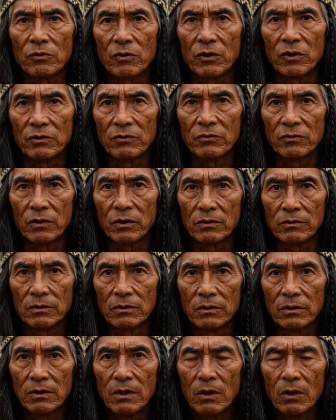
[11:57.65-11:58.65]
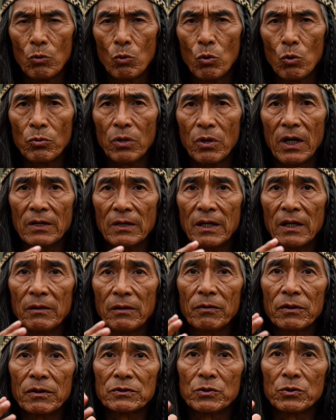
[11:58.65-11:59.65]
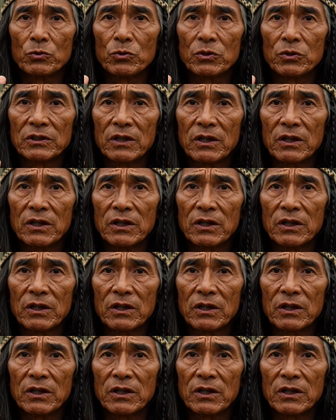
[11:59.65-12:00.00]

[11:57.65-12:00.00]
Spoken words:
Taurus tort. When we are clean, VC was